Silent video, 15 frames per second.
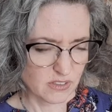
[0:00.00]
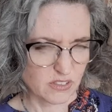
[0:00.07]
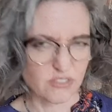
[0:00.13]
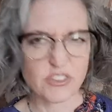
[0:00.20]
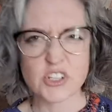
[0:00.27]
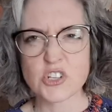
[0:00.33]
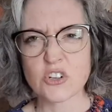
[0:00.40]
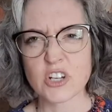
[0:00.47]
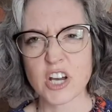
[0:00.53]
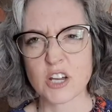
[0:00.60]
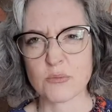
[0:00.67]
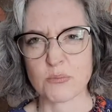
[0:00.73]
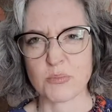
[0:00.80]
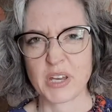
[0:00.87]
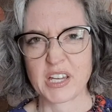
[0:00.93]
Fish
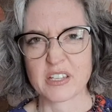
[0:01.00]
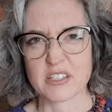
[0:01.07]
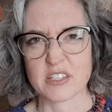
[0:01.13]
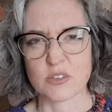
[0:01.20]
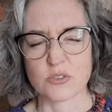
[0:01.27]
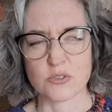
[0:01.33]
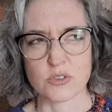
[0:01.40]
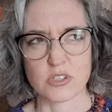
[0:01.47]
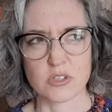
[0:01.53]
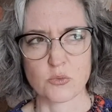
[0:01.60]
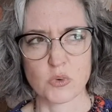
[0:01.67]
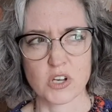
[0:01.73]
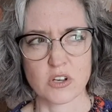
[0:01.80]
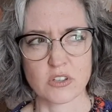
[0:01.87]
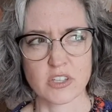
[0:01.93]
cut bait sounds really
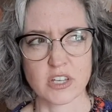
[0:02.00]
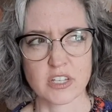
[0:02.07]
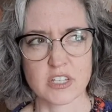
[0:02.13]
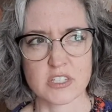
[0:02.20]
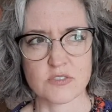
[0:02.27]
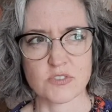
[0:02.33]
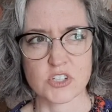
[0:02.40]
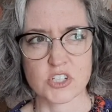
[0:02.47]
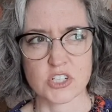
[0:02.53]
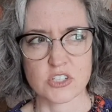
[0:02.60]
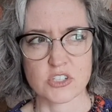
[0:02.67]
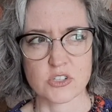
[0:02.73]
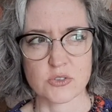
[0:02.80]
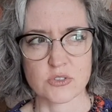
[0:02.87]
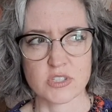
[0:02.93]
weird, like fishing's
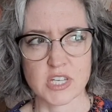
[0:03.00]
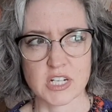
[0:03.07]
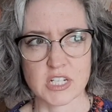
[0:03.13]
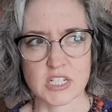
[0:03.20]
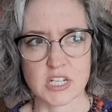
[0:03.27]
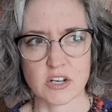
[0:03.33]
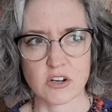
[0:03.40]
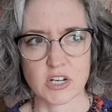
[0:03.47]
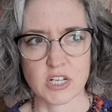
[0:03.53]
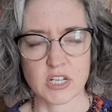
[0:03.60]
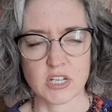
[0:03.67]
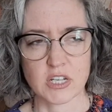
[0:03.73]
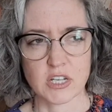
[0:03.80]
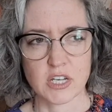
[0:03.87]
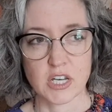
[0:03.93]
so sedentary
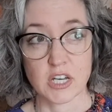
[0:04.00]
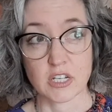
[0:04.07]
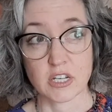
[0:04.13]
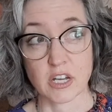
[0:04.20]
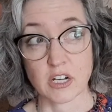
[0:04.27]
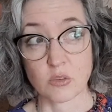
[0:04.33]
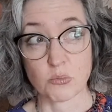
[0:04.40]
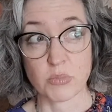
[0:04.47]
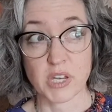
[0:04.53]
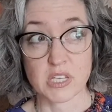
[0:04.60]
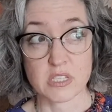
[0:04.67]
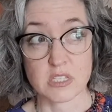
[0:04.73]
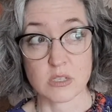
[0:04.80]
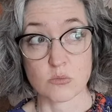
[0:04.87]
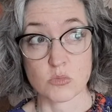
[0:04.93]
and cutting bait
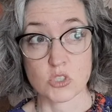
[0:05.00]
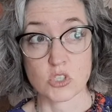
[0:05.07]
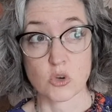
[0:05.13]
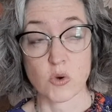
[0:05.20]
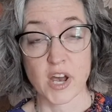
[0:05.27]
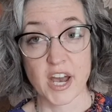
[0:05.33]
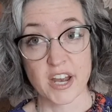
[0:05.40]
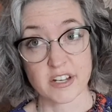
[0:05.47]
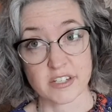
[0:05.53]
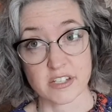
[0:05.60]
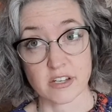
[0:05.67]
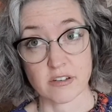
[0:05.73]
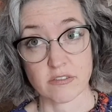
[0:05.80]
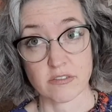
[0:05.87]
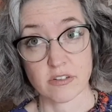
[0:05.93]
seems so active.